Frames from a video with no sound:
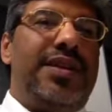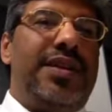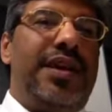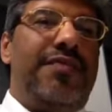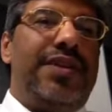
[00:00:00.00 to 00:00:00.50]

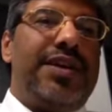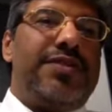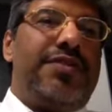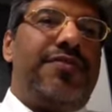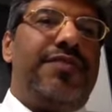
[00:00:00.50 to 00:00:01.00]
the effect
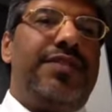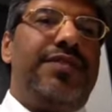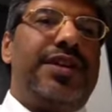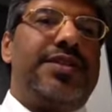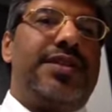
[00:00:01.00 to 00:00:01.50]
of one
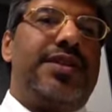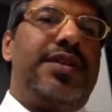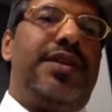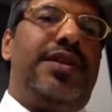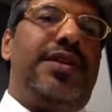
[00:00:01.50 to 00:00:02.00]
factor
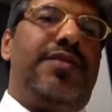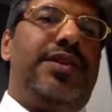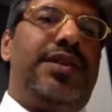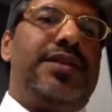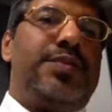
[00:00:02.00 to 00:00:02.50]
on
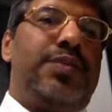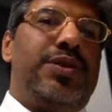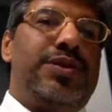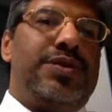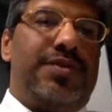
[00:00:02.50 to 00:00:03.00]
the
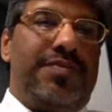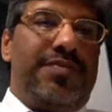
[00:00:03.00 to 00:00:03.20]
response